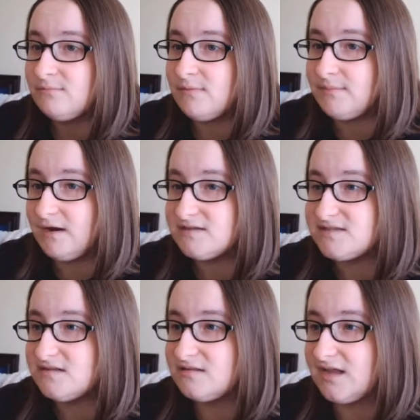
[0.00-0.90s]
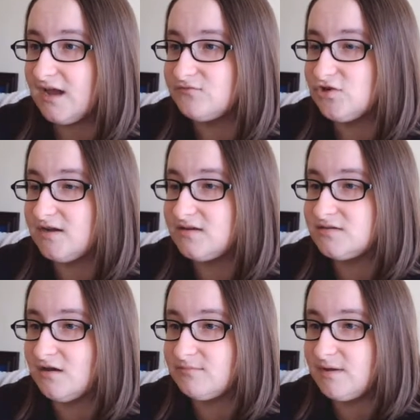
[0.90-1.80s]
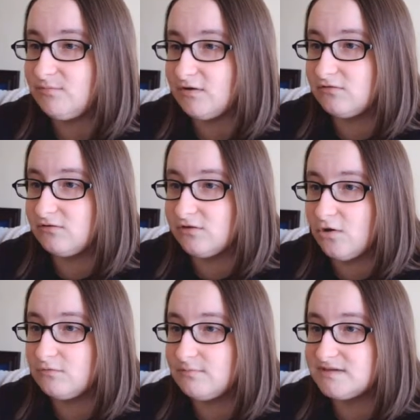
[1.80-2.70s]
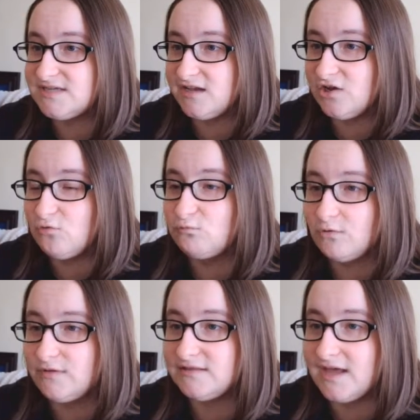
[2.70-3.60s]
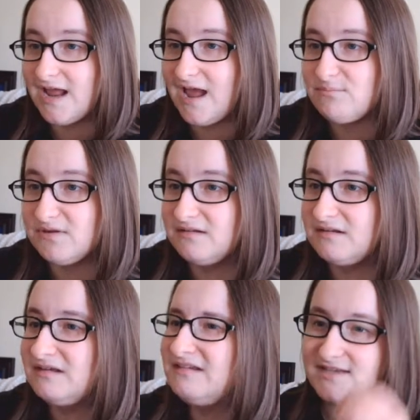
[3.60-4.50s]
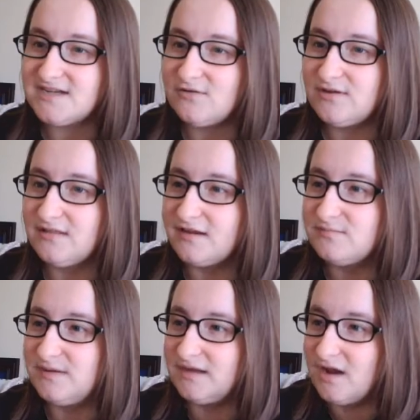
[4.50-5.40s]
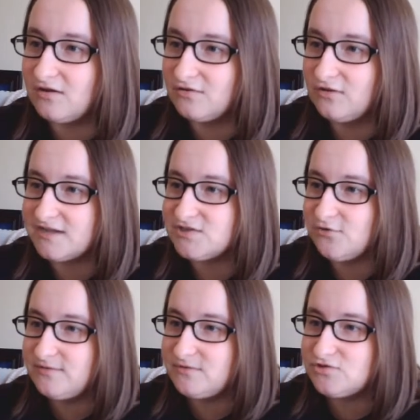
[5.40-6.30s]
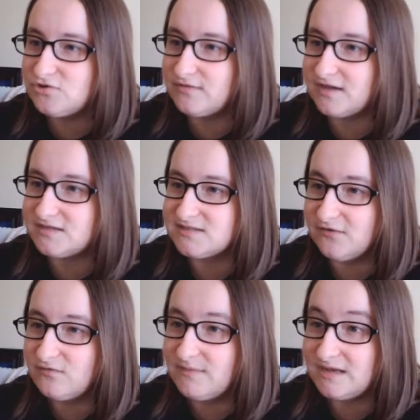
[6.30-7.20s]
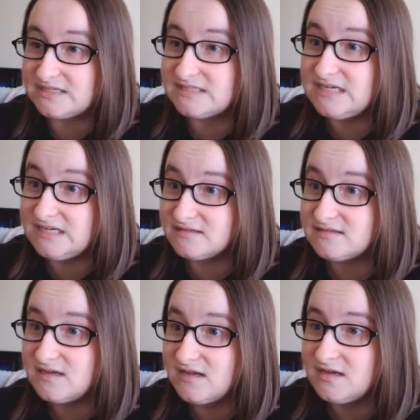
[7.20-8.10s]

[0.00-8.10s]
My parents said that they have tried to talk to my brother alone, but Danielle won't let that happen. They asked how he liked being an uncle. I told them the truth that he's never met his niece.